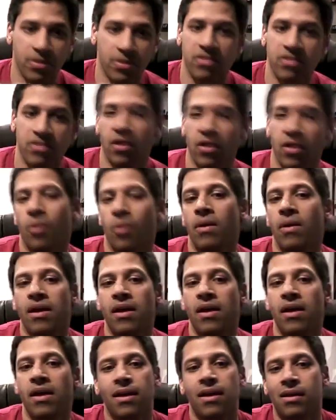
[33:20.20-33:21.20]
So
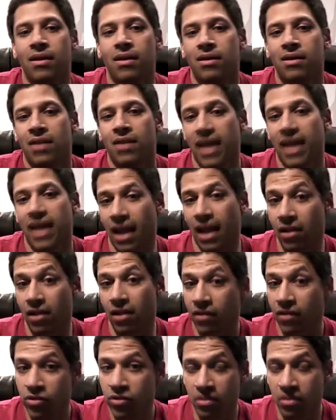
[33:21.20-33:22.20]
again, I
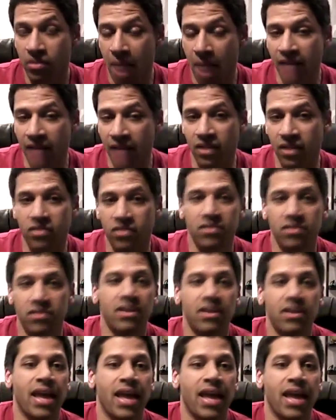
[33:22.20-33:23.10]
love using magnets,